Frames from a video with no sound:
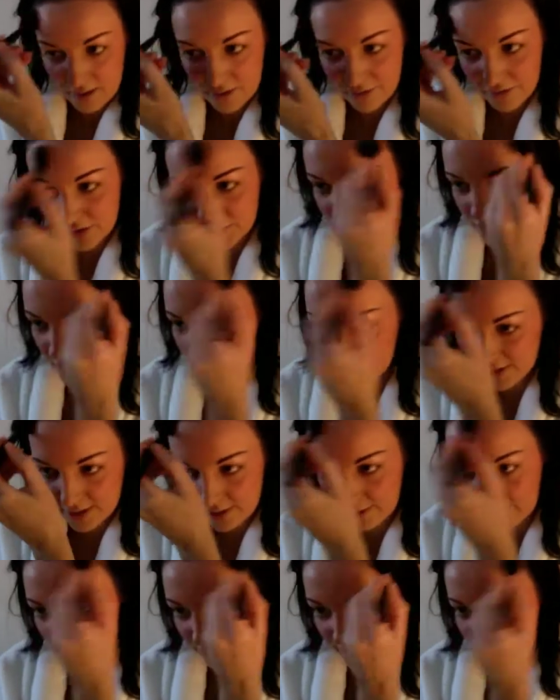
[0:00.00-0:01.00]
If you do it sort
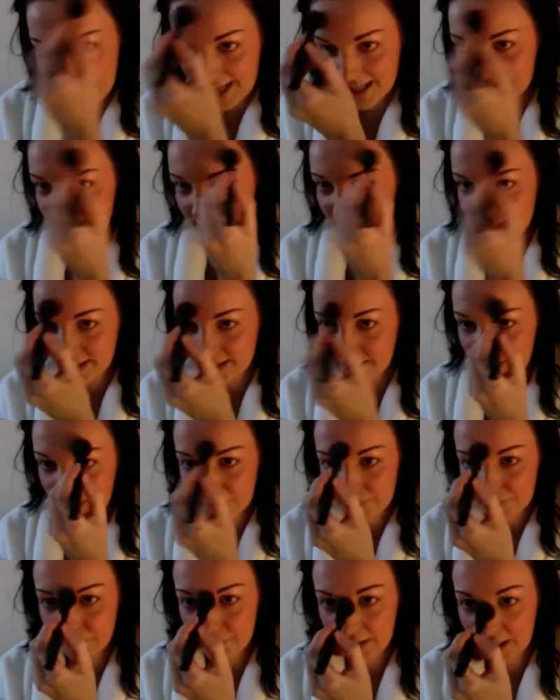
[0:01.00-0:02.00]
of fast,
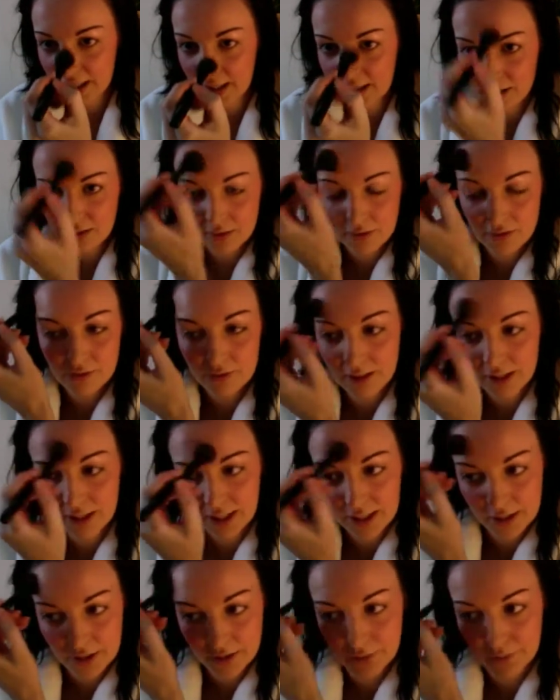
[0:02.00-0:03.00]
it'll look
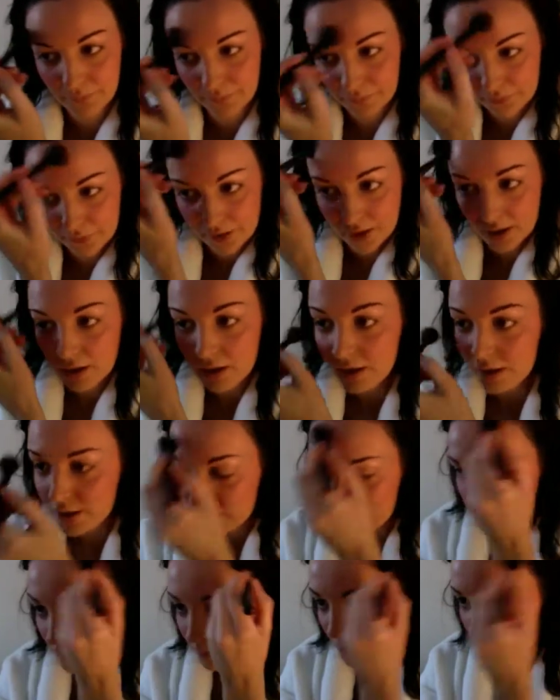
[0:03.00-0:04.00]
really cool.
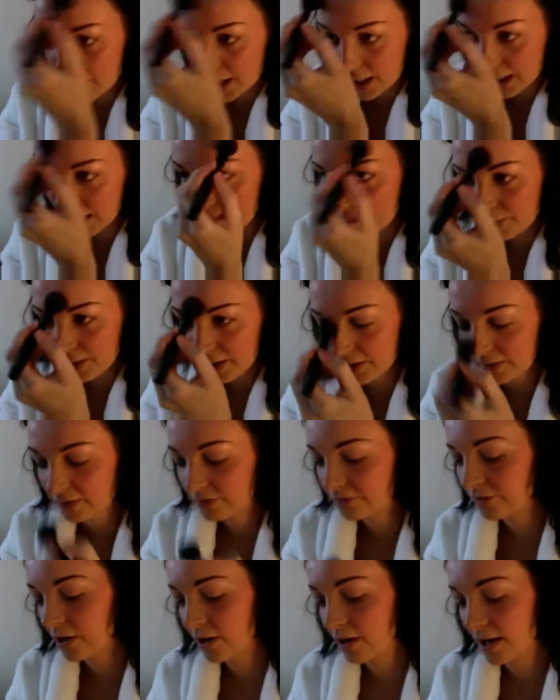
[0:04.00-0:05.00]
So I'm putting a little bit on
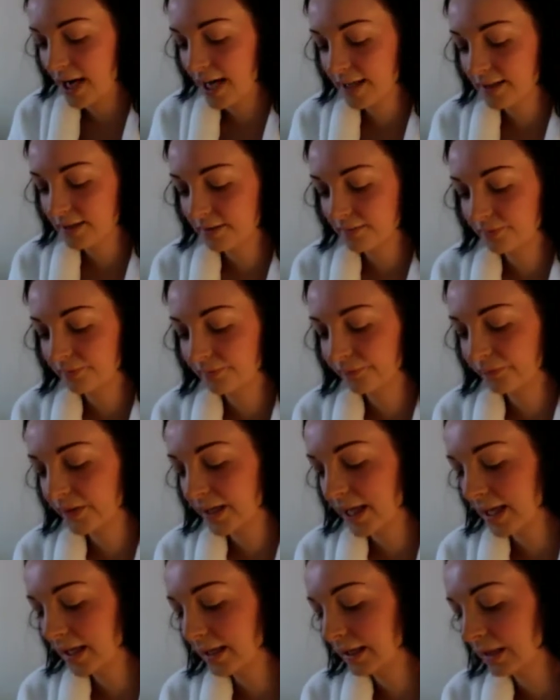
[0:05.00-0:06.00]
the forehead,
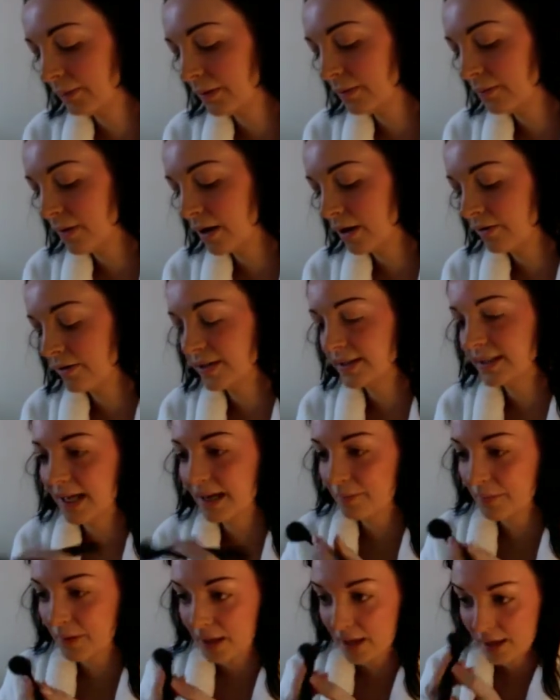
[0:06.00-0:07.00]
get a little bit more in
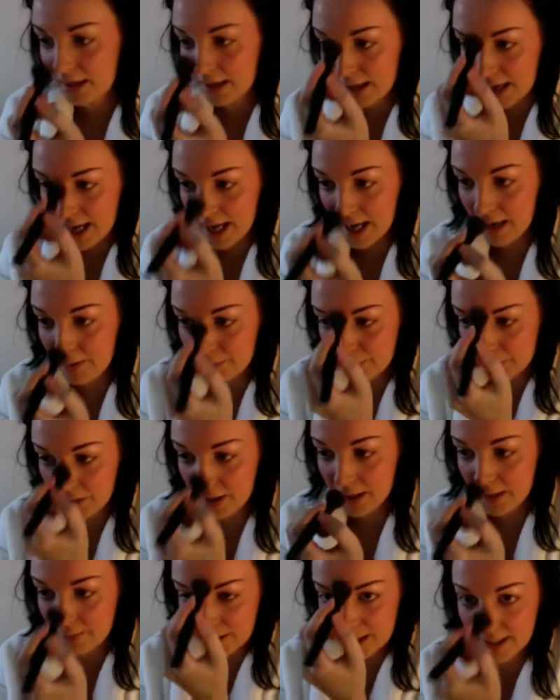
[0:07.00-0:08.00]
dab, and I'm
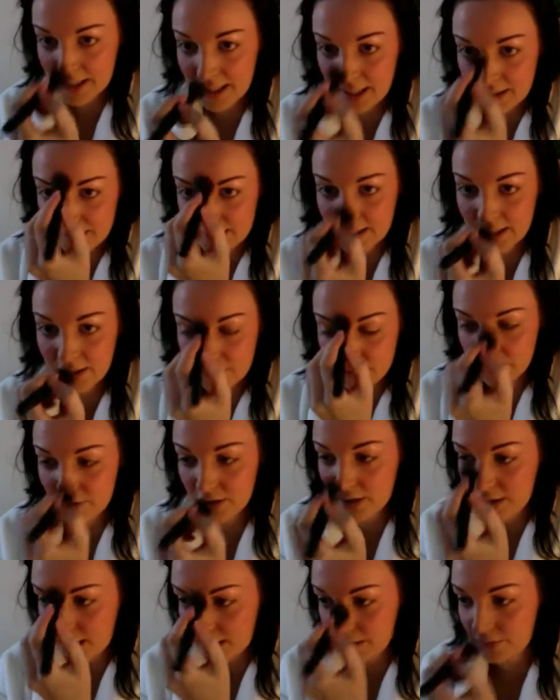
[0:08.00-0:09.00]
putting a bit down the centre of
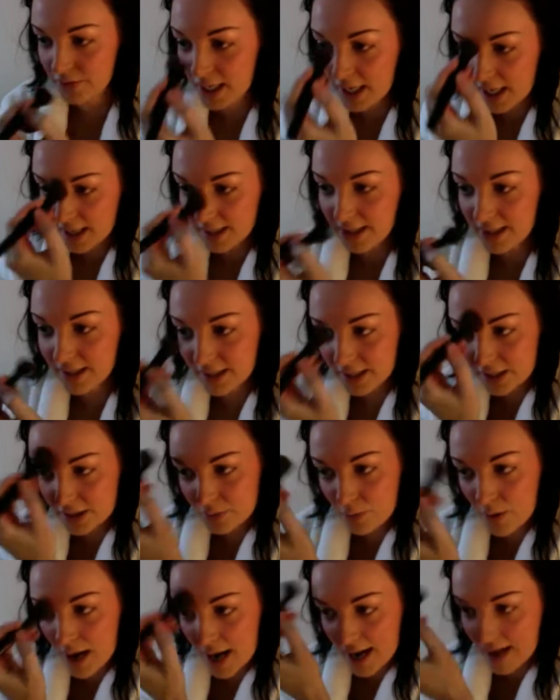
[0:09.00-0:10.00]
the nose. This is
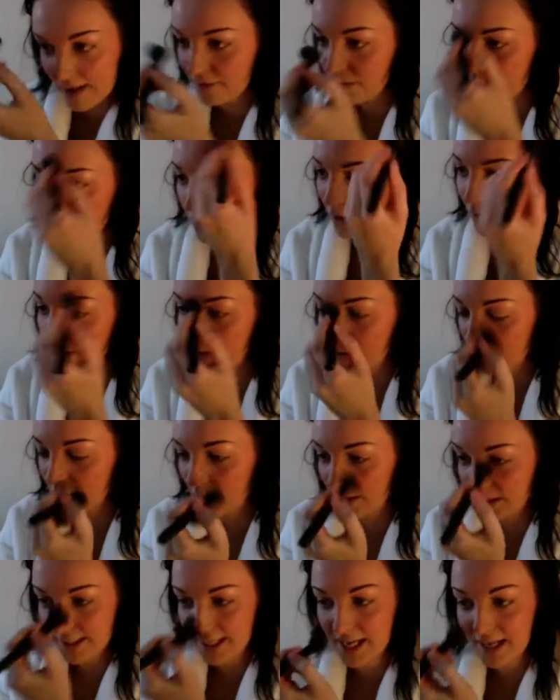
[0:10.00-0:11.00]
where, if you're going on
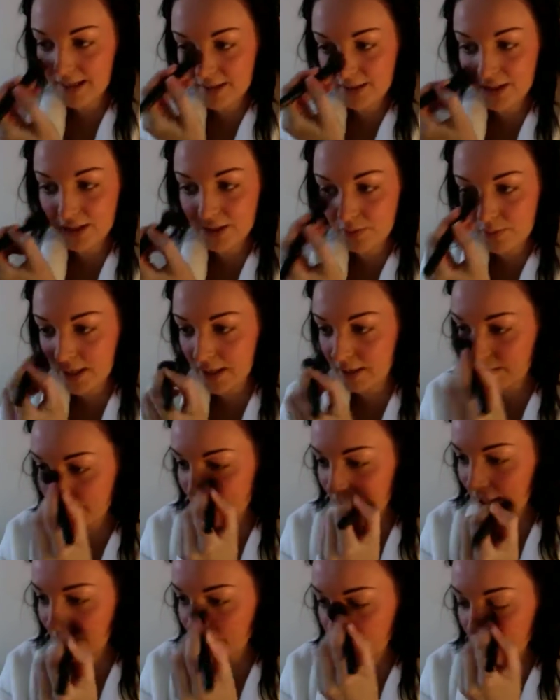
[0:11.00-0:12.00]
holiday, this is where you'll
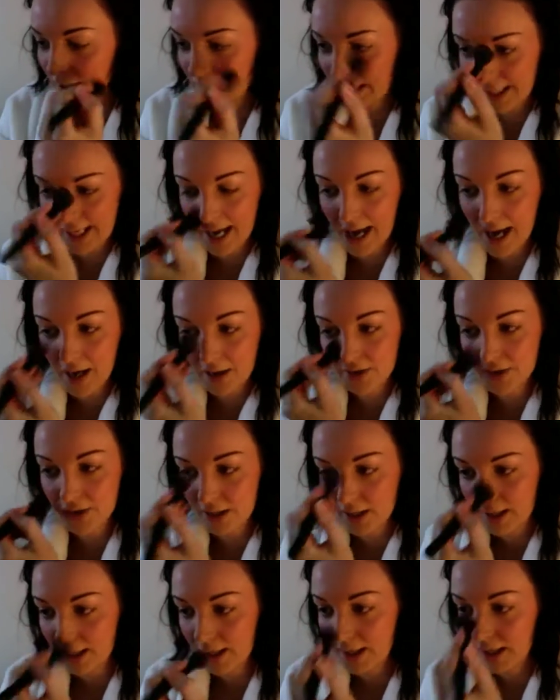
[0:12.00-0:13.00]
naturally catch
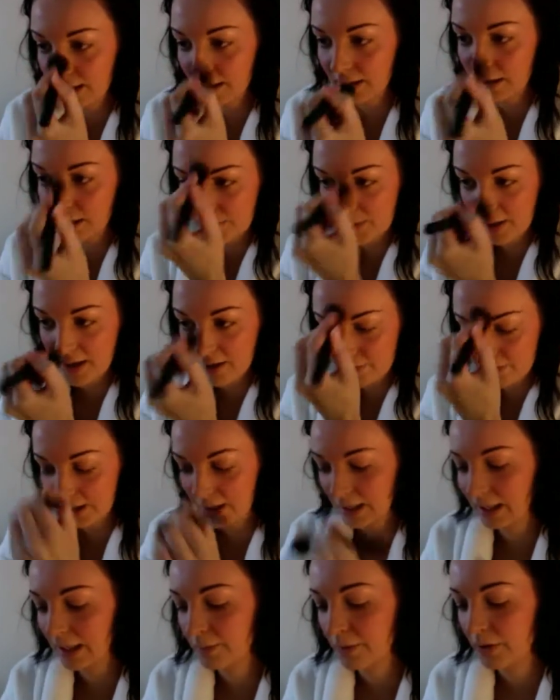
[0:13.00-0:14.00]
a little bit of a
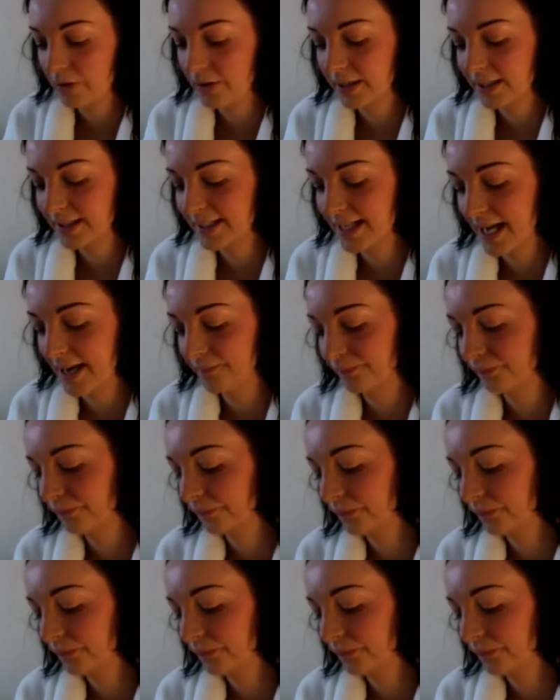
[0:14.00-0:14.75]
glimmer and a tan.